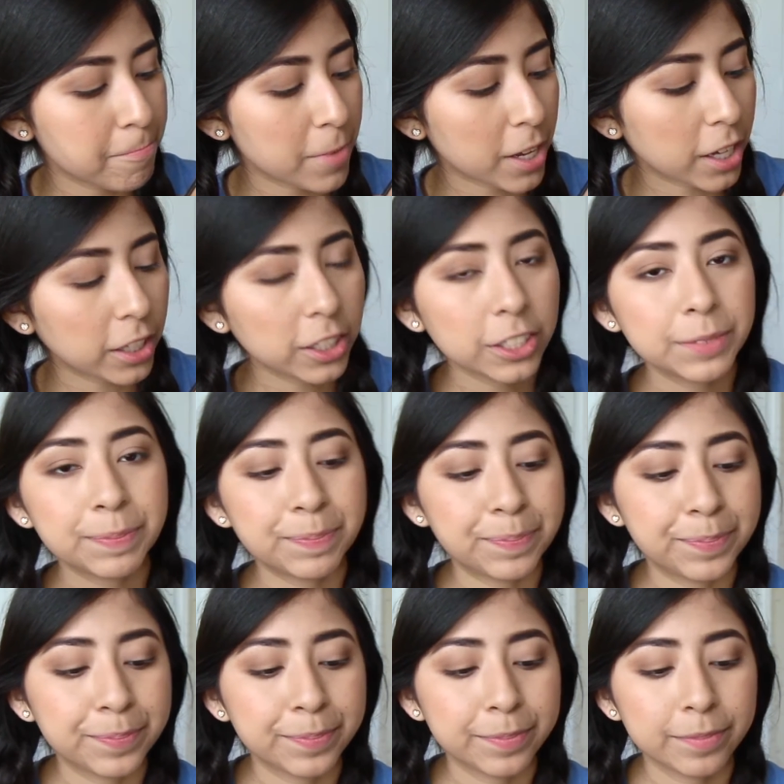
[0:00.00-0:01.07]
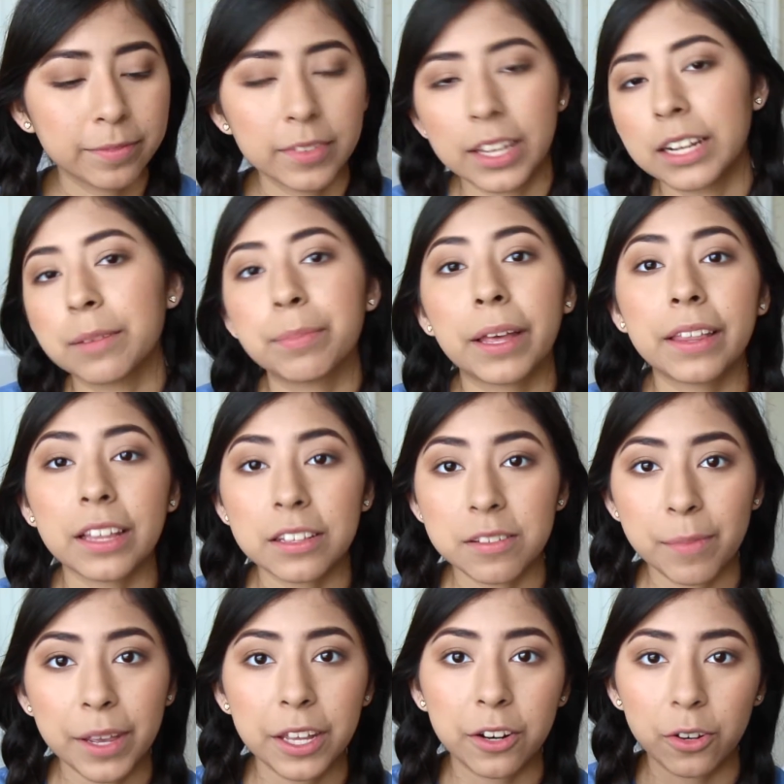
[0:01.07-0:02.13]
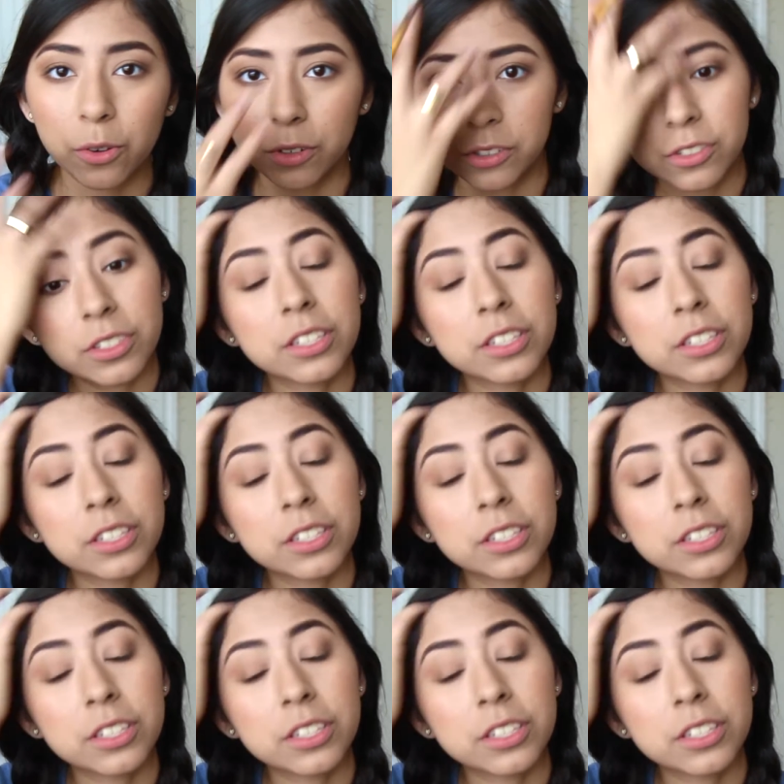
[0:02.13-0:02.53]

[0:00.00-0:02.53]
color and applying that to my inner corners.